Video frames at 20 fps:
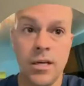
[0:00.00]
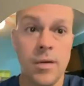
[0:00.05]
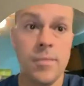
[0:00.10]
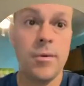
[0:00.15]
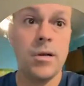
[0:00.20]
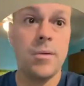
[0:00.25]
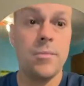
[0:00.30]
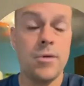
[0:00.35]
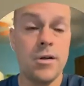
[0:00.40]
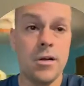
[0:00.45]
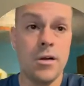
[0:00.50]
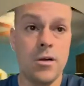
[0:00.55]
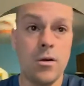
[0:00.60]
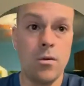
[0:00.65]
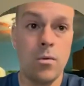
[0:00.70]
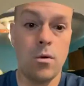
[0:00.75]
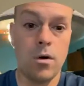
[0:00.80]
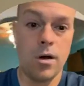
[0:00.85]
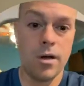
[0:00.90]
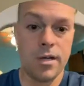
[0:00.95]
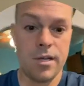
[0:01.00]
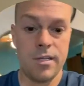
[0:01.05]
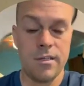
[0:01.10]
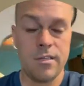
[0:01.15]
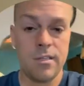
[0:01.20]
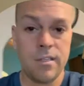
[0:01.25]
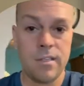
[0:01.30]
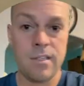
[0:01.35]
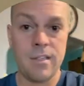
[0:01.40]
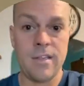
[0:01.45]
But I'm going to go walk
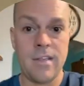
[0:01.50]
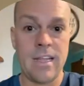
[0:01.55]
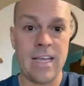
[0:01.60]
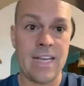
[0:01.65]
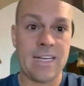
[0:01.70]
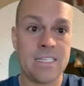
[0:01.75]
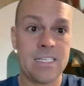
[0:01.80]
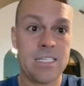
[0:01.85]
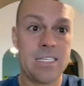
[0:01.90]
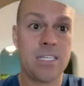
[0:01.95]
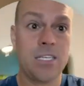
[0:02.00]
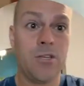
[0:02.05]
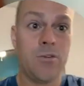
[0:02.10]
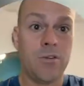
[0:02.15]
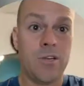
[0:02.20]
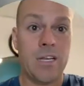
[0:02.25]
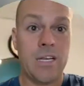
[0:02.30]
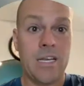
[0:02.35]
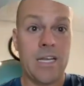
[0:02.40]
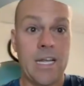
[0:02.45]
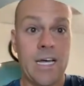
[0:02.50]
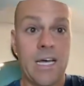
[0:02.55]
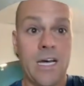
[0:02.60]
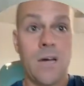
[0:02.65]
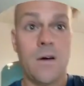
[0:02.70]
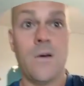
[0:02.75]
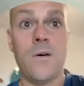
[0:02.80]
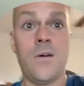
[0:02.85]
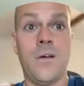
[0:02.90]
into the next unit now.